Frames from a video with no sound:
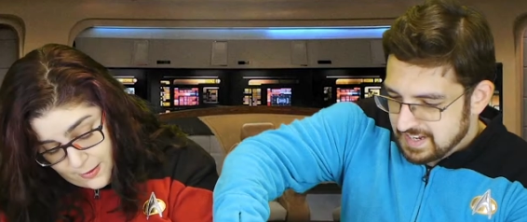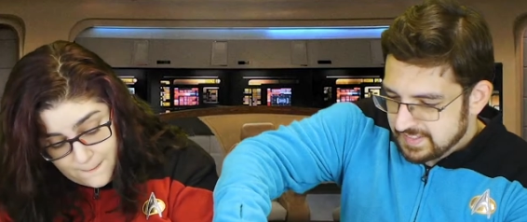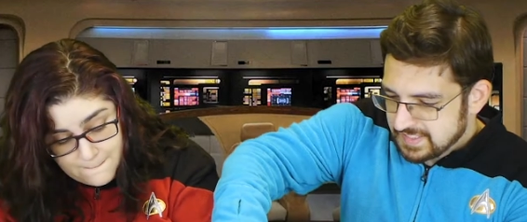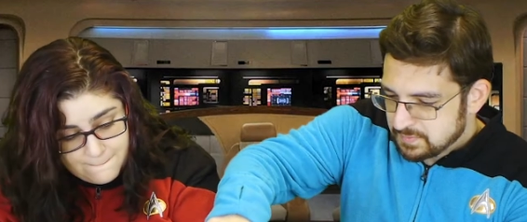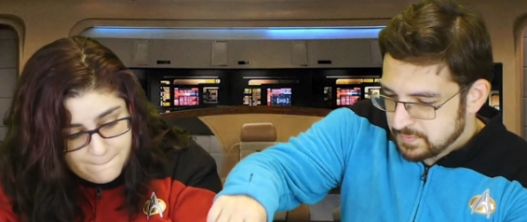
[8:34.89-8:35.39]
Speaker 1: I think
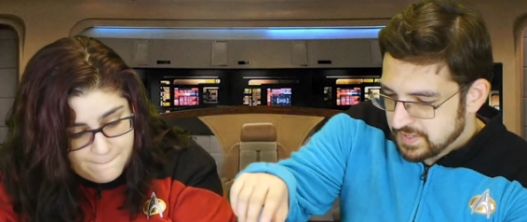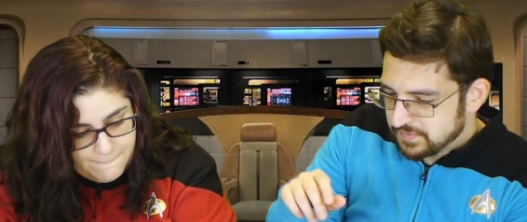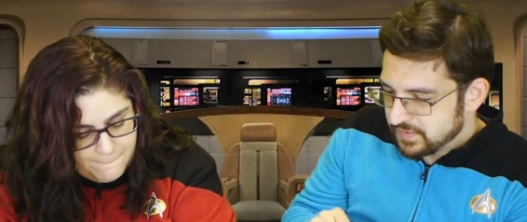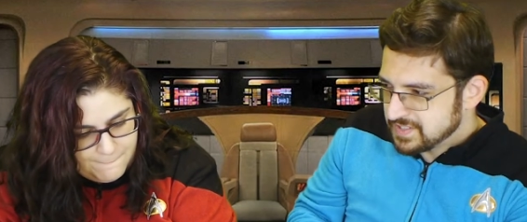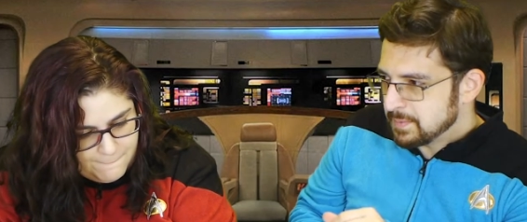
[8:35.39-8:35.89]
that's from one of the
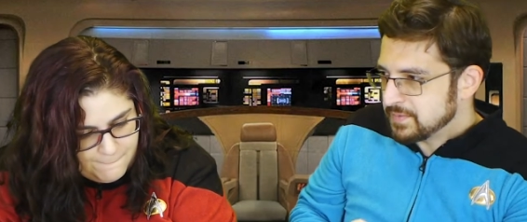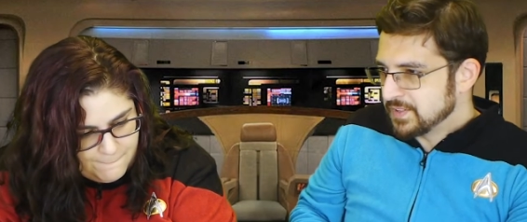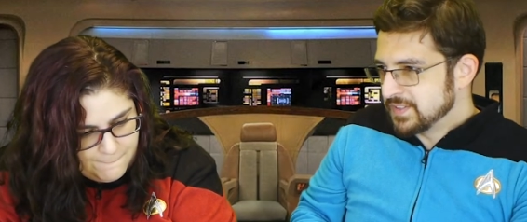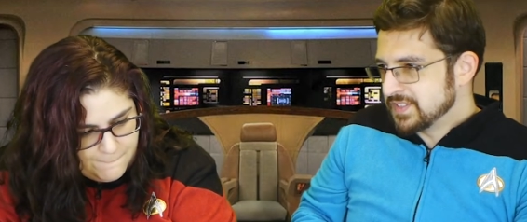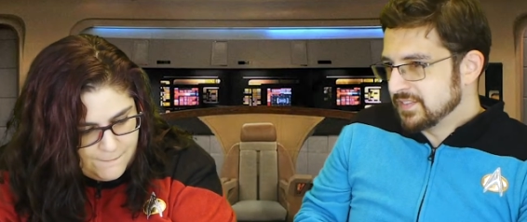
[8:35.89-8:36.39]
first
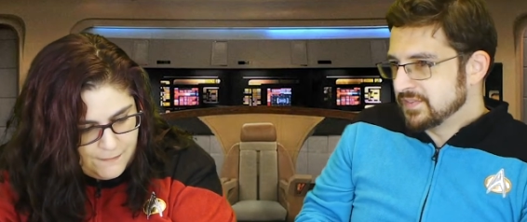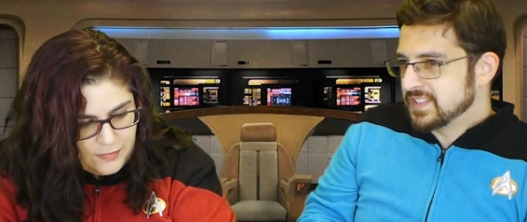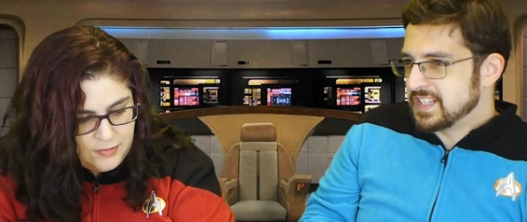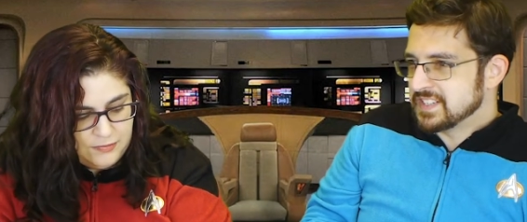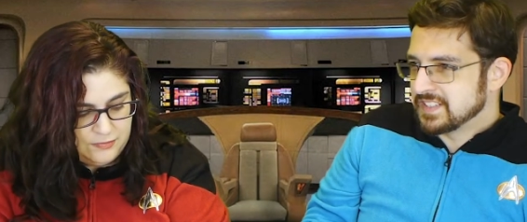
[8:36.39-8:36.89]
episodes of
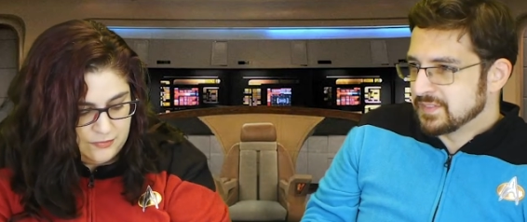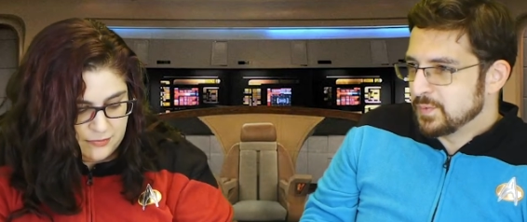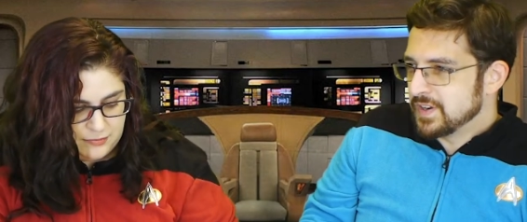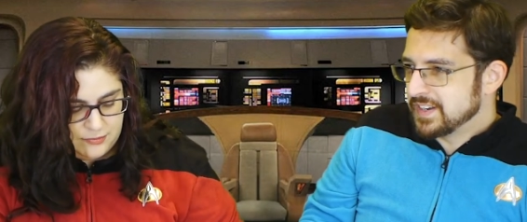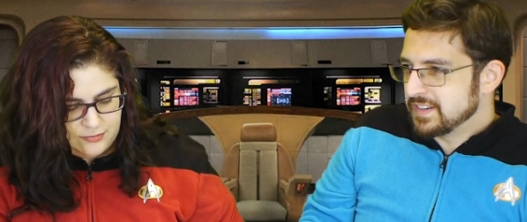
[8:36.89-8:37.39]
season
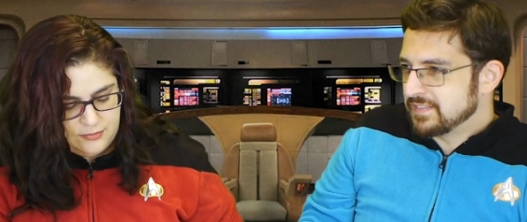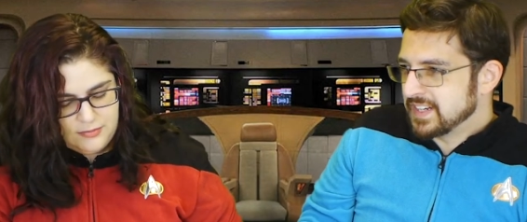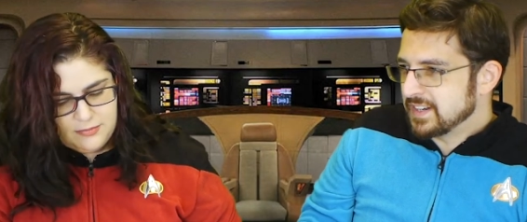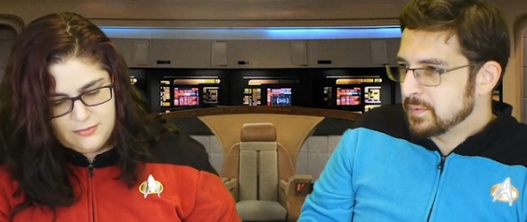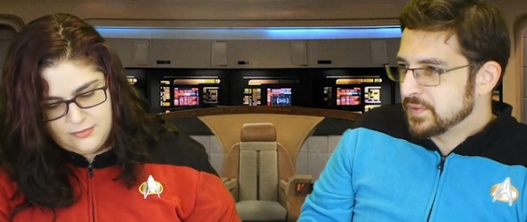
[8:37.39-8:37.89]
one. In fact,
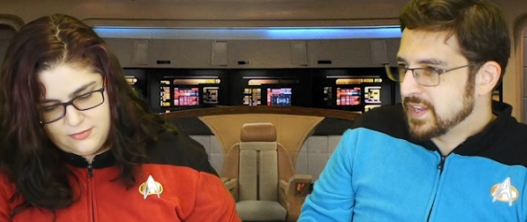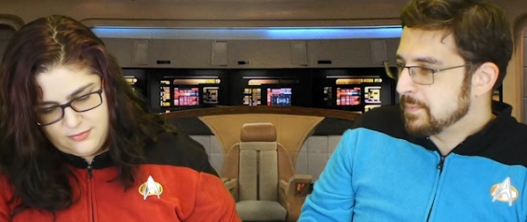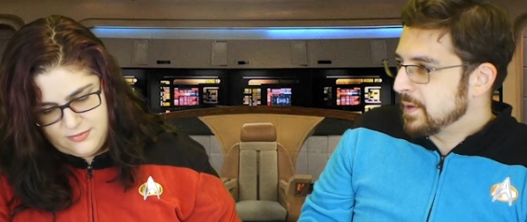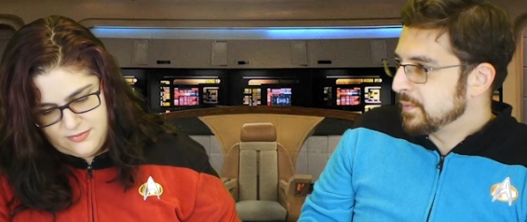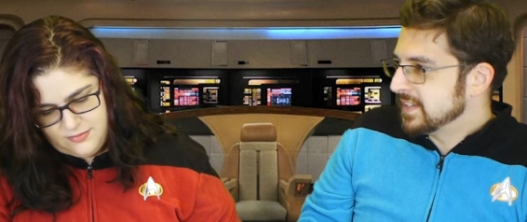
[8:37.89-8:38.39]
I don't remember the name
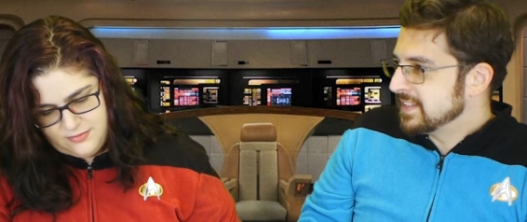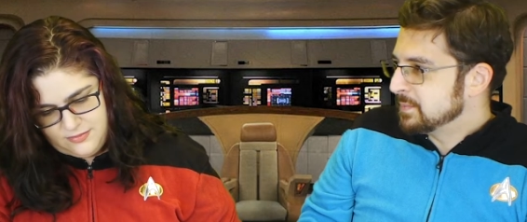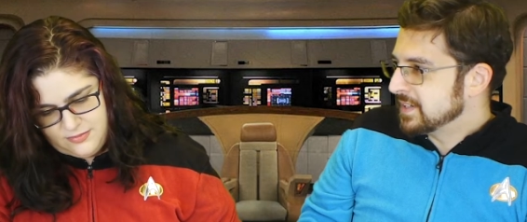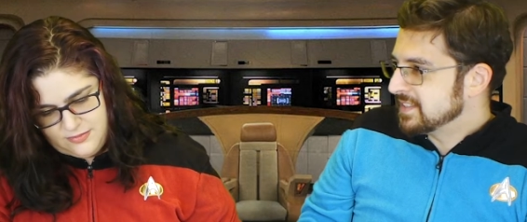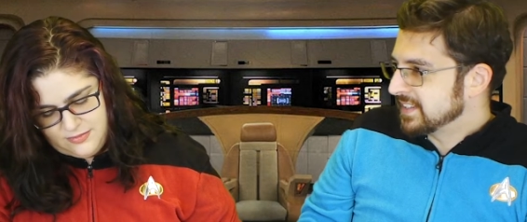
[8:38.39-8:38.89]
that one is,
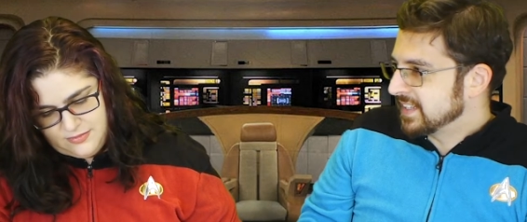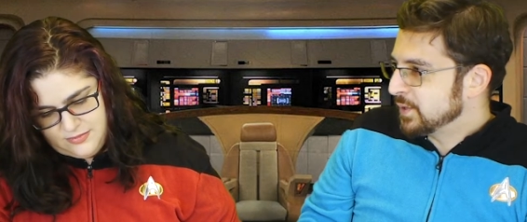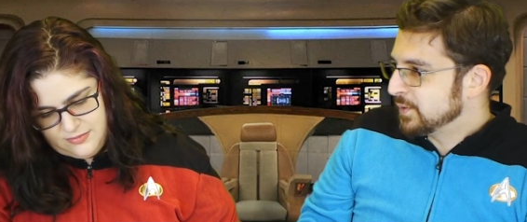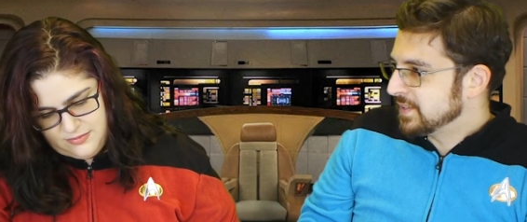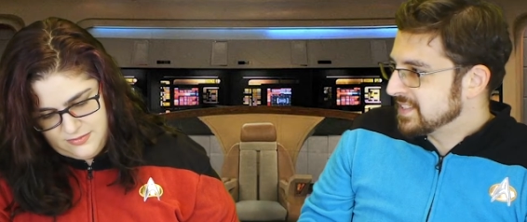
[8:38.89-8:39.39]
but it's like they
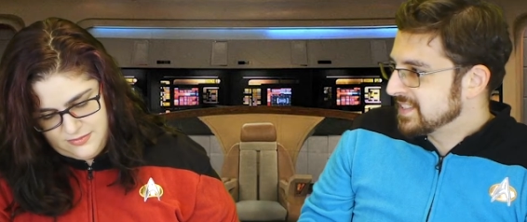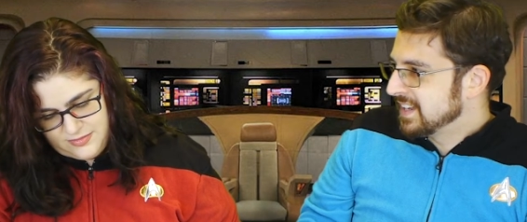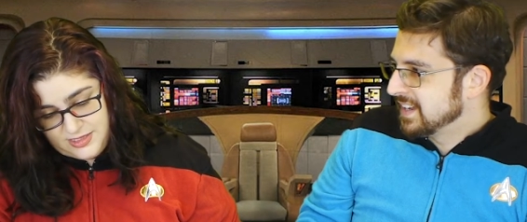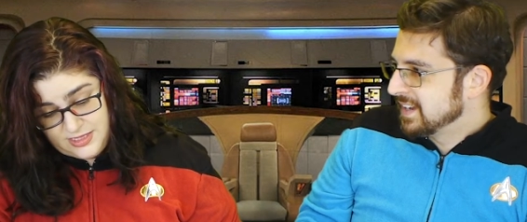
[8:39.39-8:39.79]
go to this